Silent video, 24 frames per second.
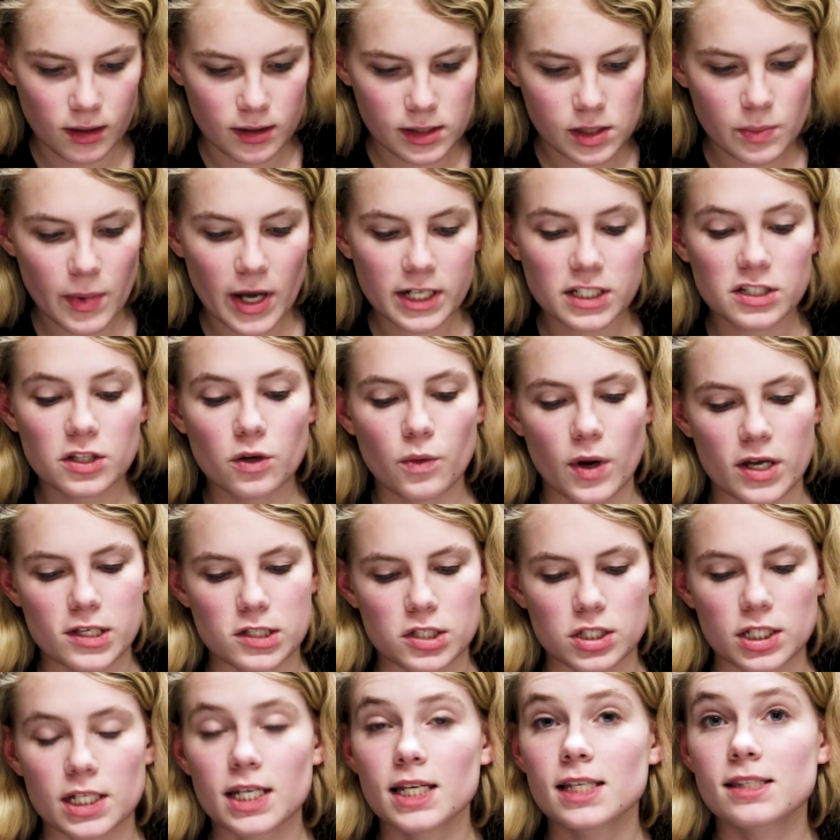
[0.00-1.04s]
So back to the
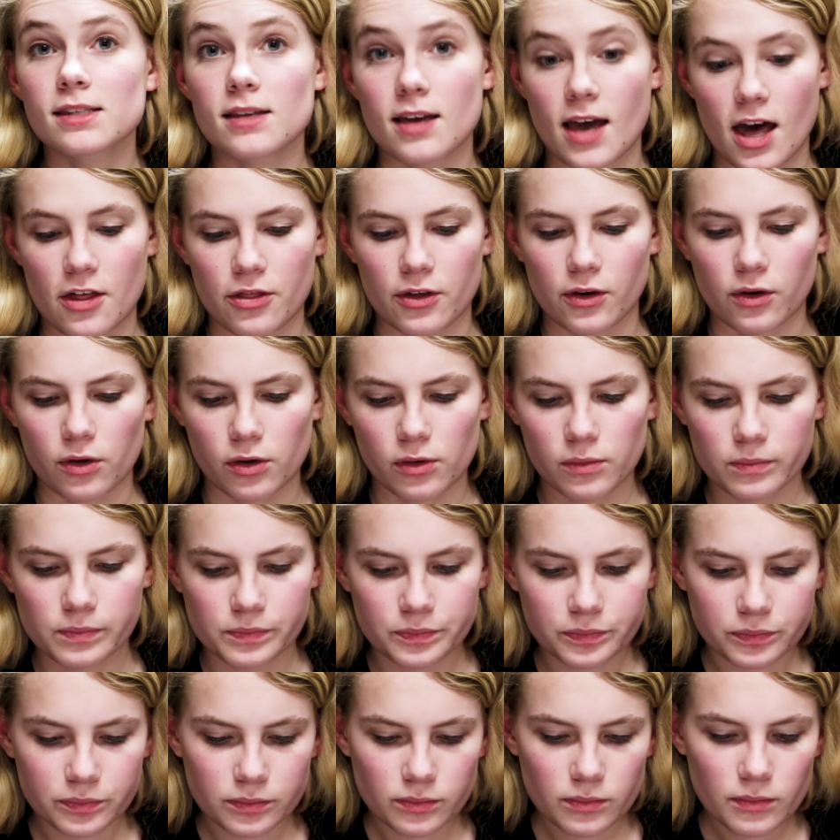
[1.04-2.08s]
question, is it ethical?
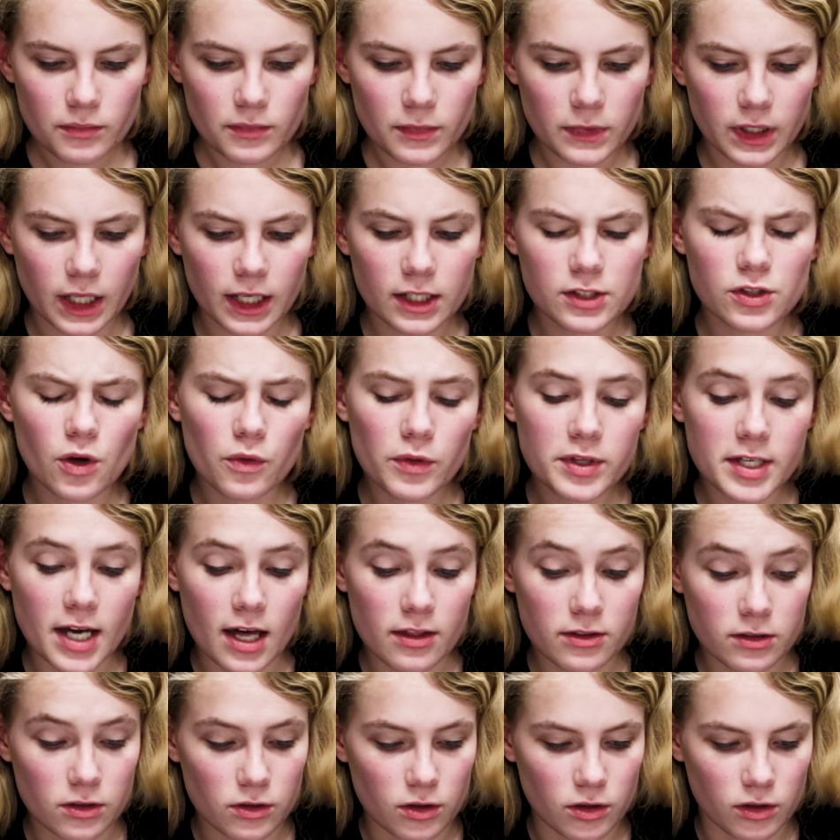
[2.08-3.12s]
It's only
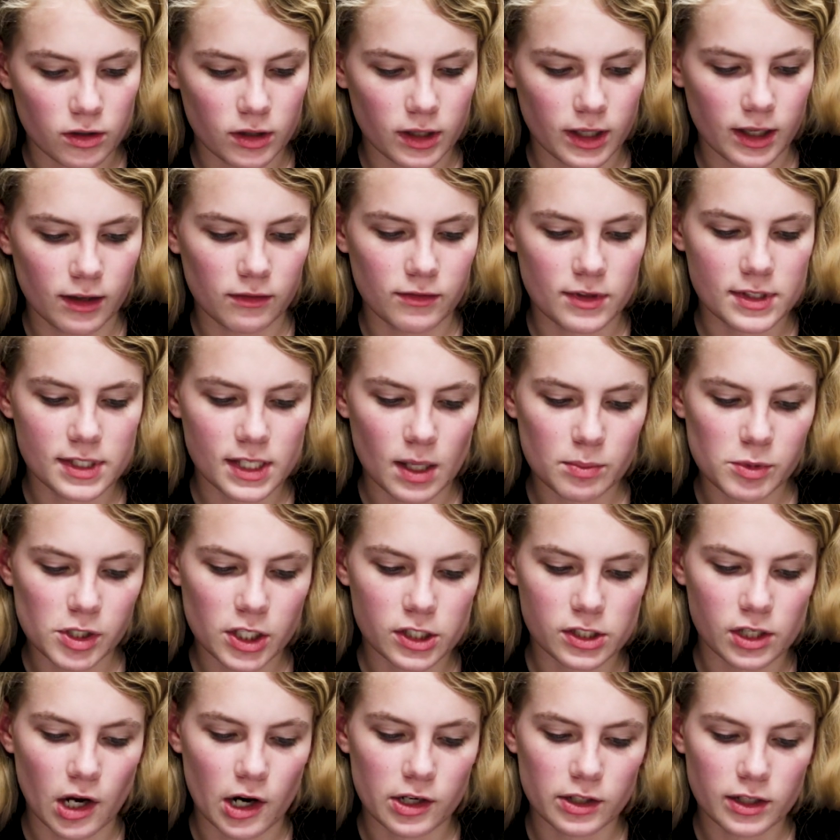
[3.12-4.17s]
ethical if the
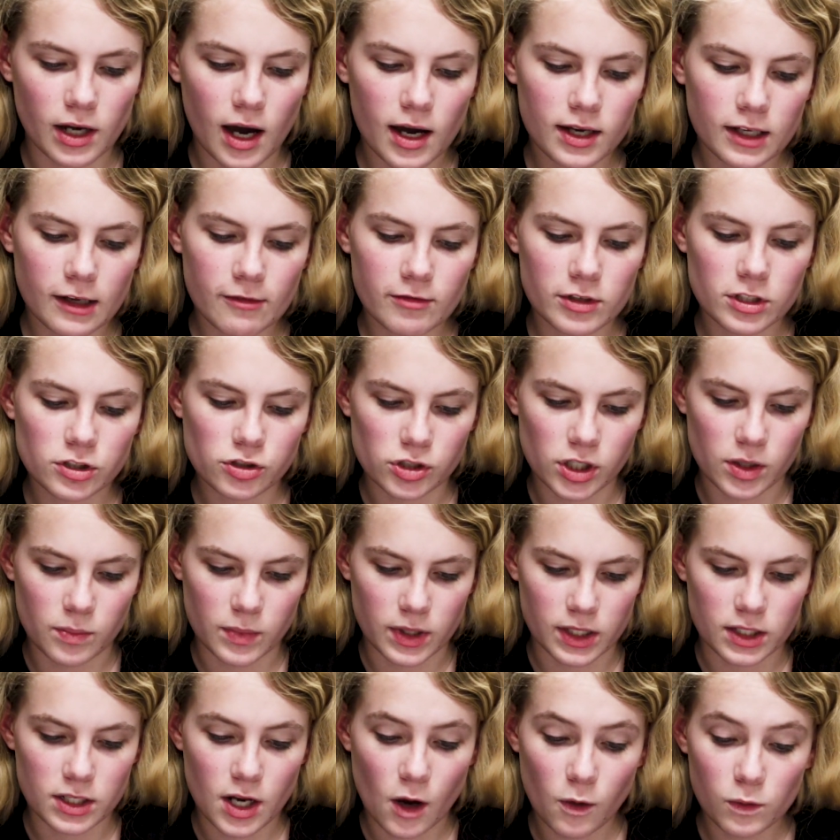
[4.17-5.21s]
subjects are not given a
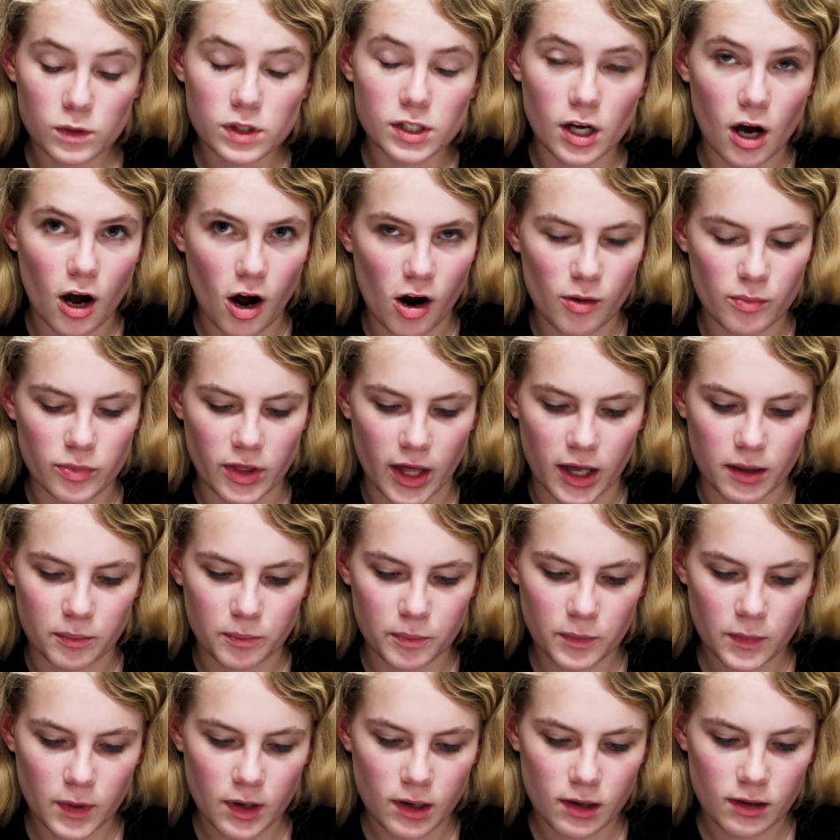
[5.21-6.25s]
treatment known to harm
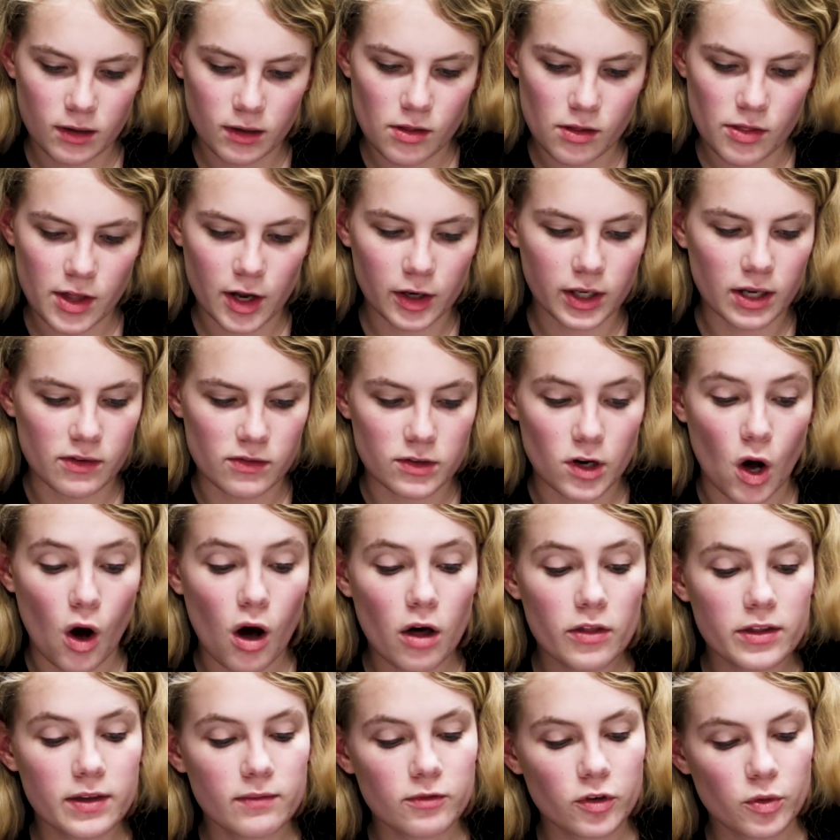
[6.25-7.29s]
them. They are given
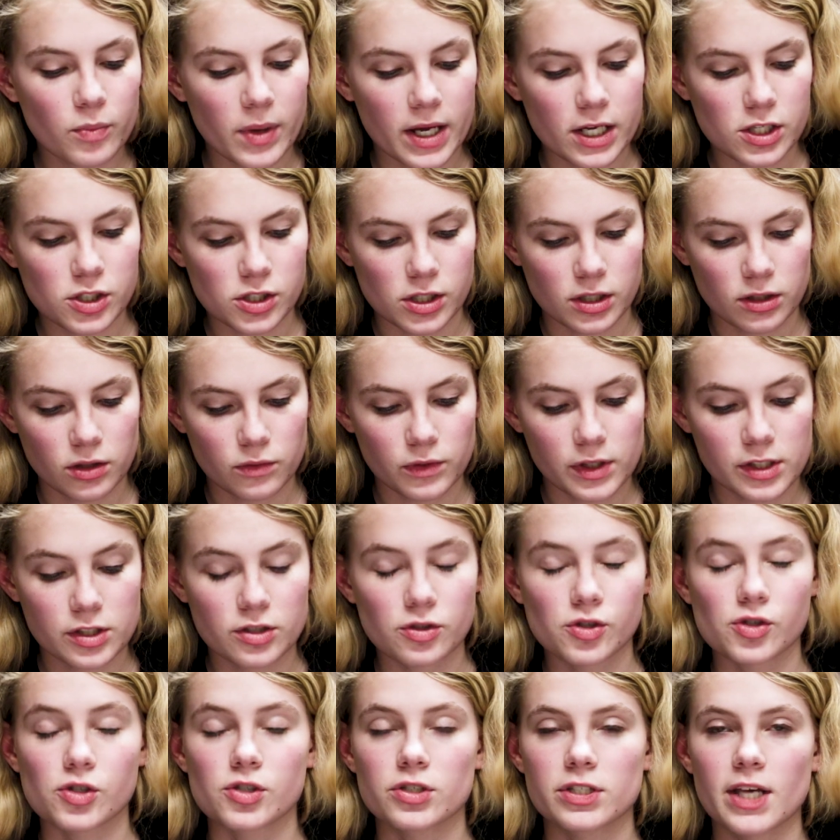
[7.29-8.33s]
all the information the
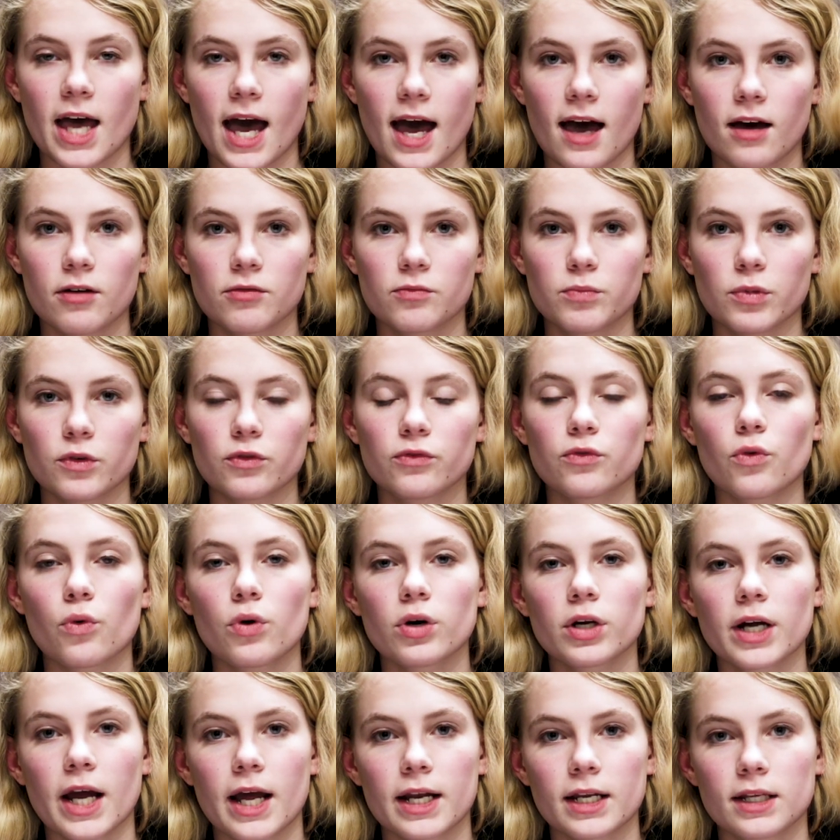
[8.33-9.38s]
researchers have
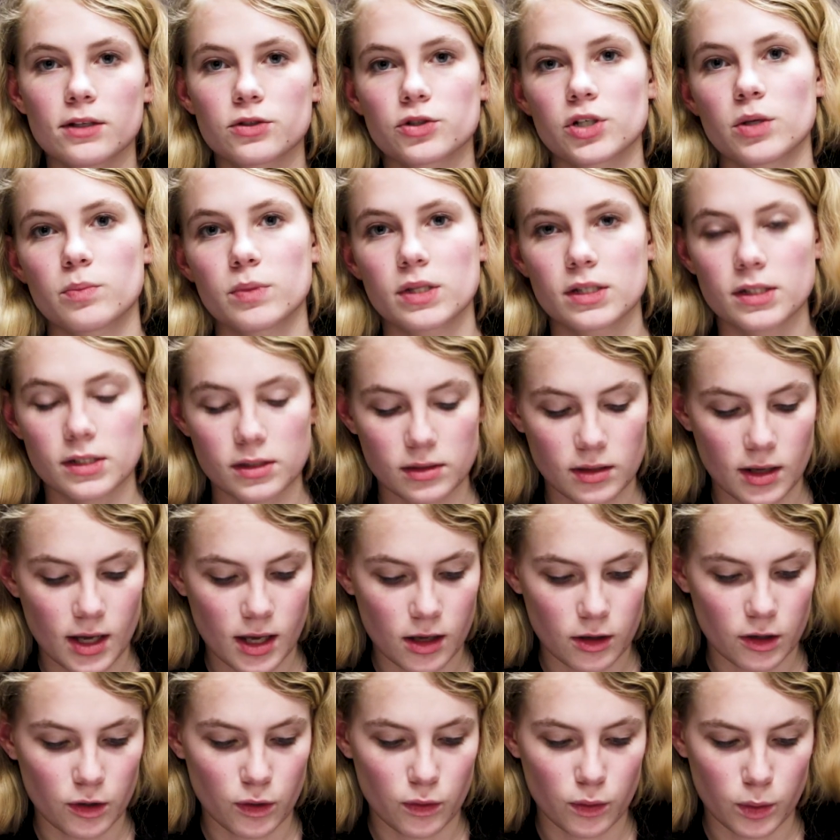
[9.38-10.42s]
before any treatment
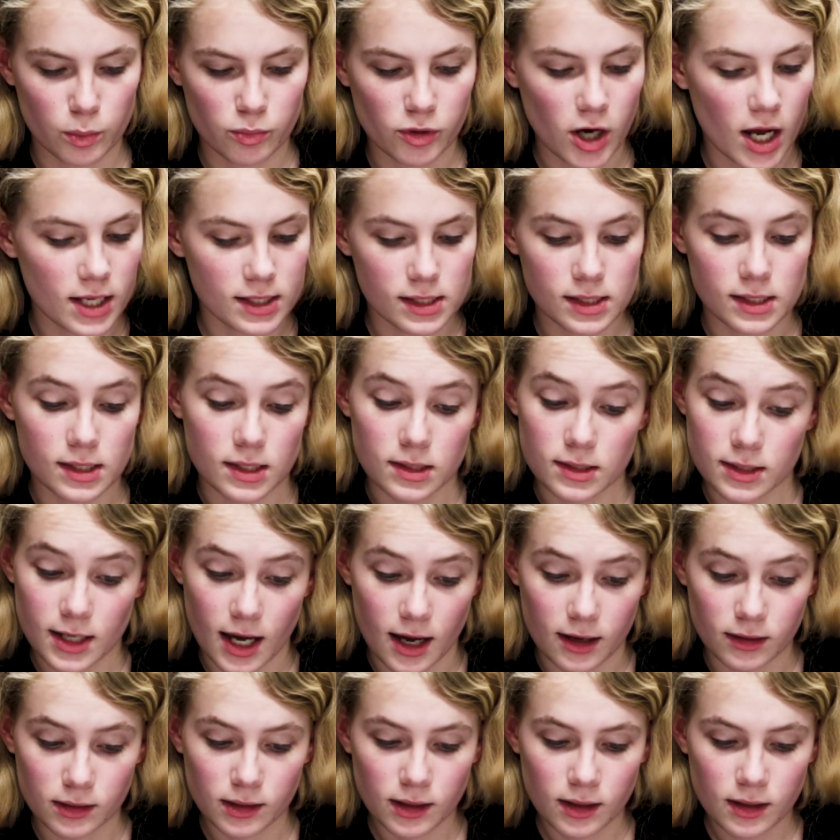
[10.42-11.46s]
or process is
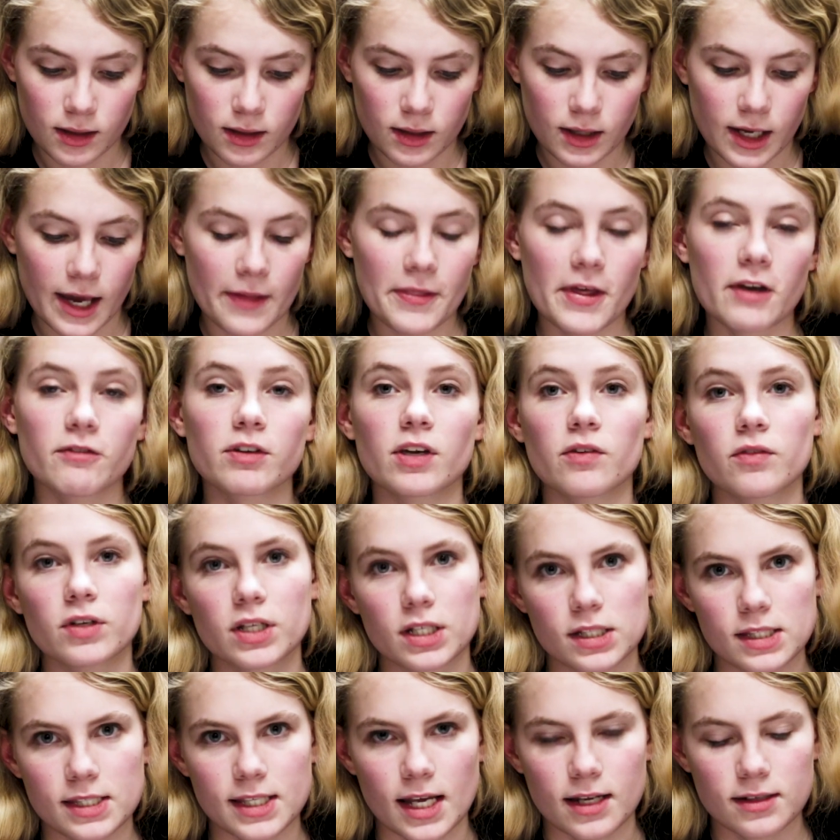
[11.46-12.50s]
done, and they've
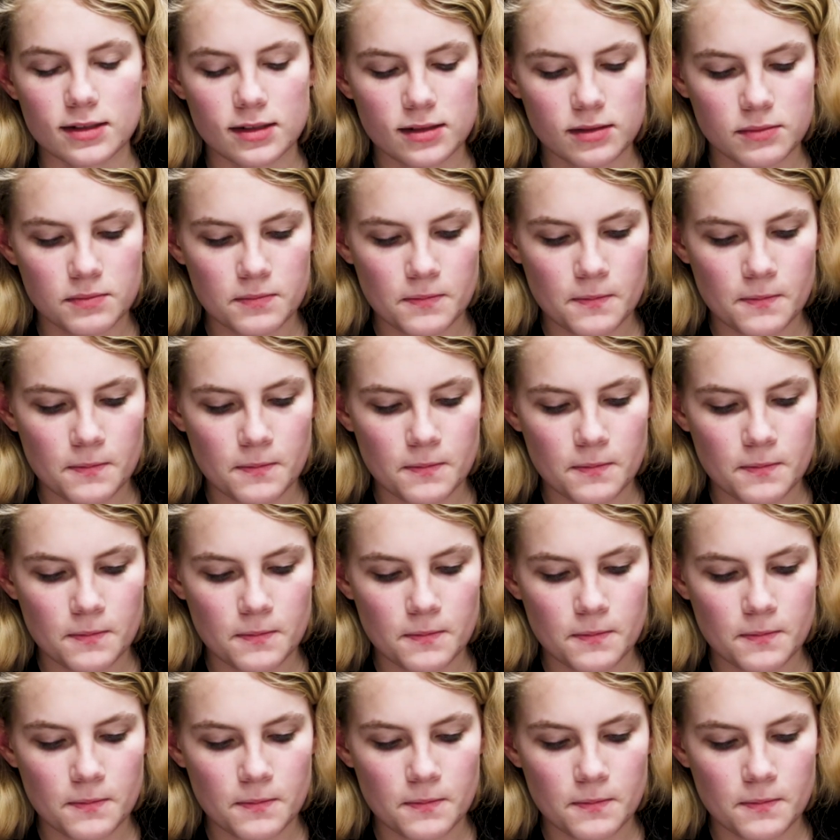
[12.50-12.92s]
given consent.